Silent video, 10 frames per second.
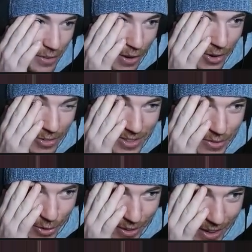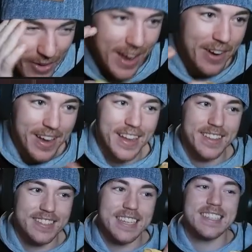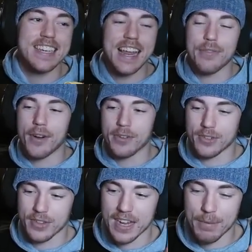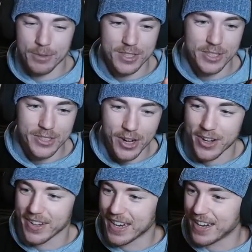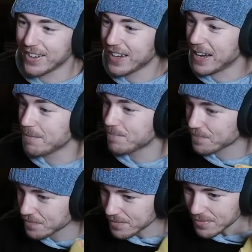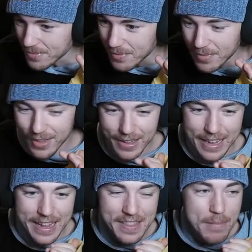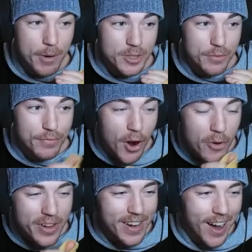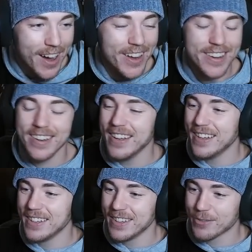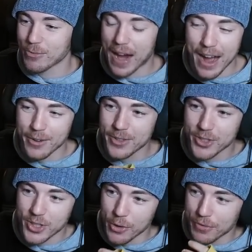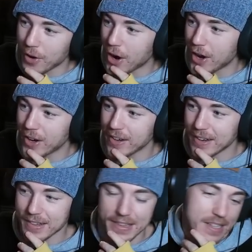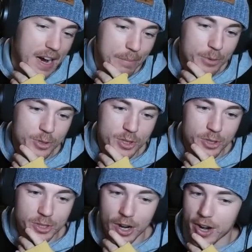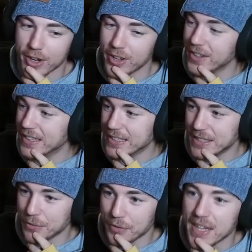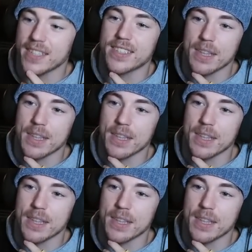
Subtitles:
vote was for, okay. The 68th vote was for the Copper Skull Darter again. Okay. In the most voted on round so far, the Copper Skull Darter defeats the